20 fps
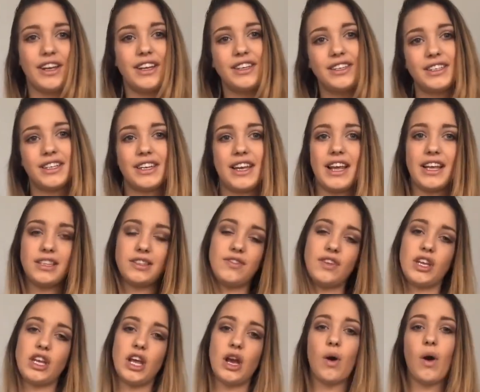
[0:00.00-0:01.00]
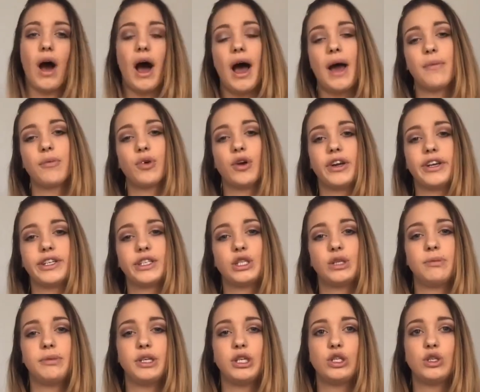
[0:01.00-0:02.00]
In today's video, I'm going
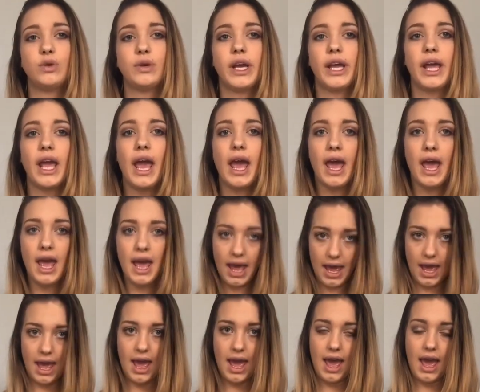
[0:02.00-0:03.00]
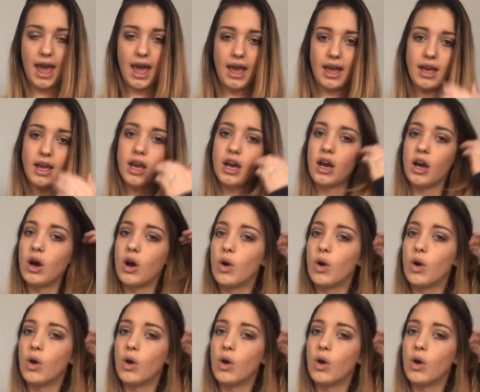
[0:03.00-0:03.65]
to be doing a